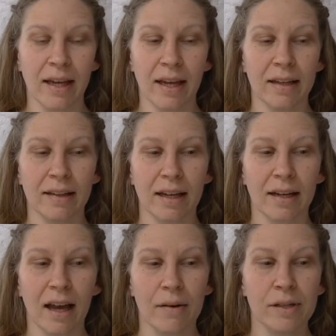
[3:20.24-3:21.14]
And
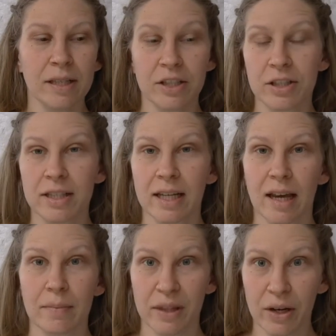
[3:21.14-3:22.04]
then I would just
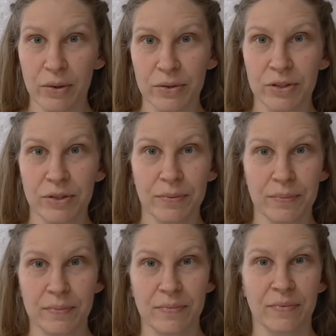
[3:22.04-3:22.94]
climb those.
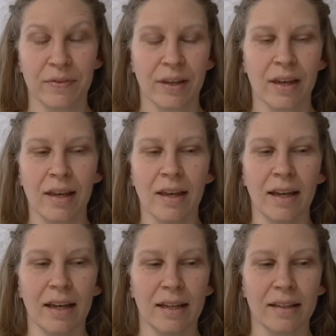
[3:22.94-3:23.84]

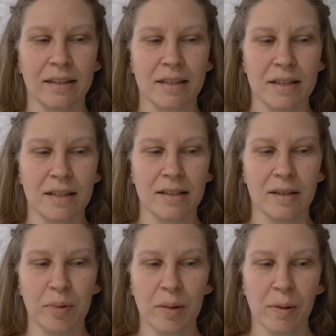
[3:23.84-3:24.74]
And
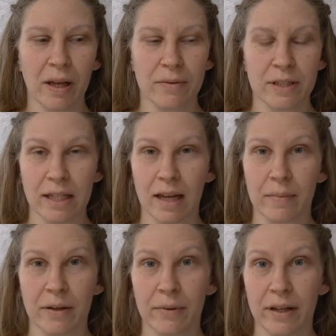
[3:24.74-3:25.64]
the people I was
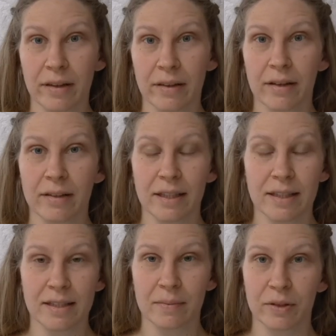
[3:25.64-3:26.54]
climbing with did
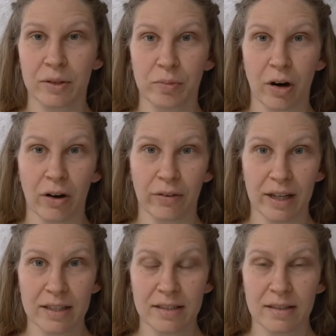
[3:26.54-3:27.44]
some good
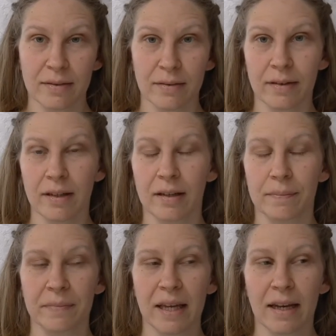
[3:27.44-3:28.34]
progress.
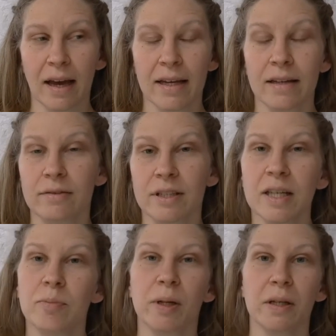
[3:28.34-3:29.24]
And I never
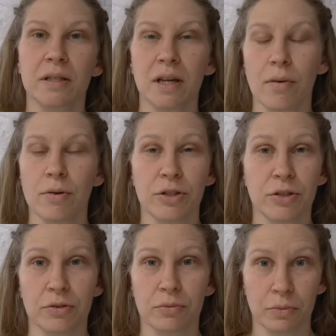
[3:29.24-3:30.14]
did because I was
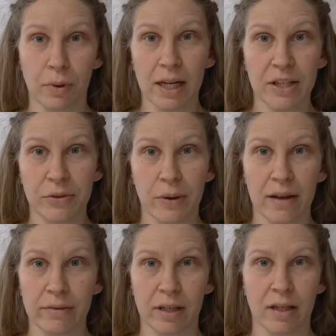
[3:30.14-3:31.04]
just really too
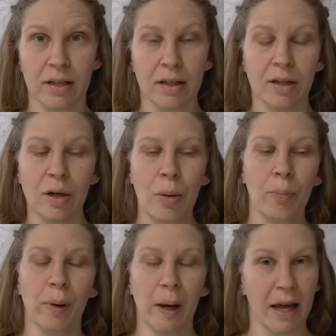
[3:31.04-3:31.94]
heavy.
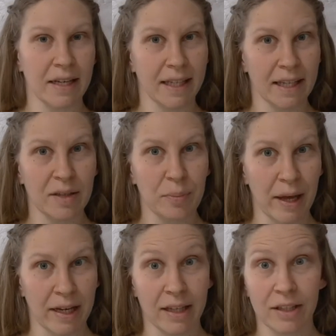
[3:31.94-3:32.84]
But I did
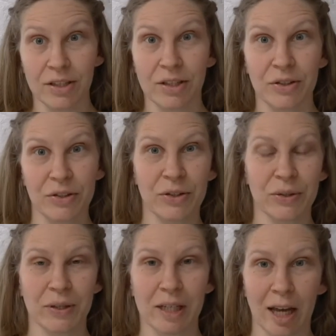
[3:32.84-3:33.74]
manage
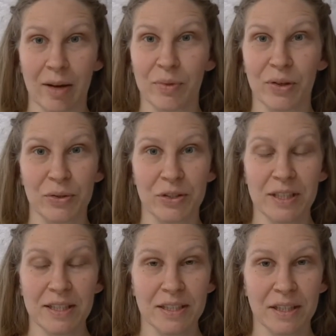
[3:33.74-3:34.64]
to climb those
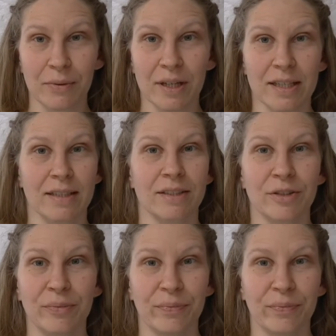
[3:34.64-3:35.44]
easy ones.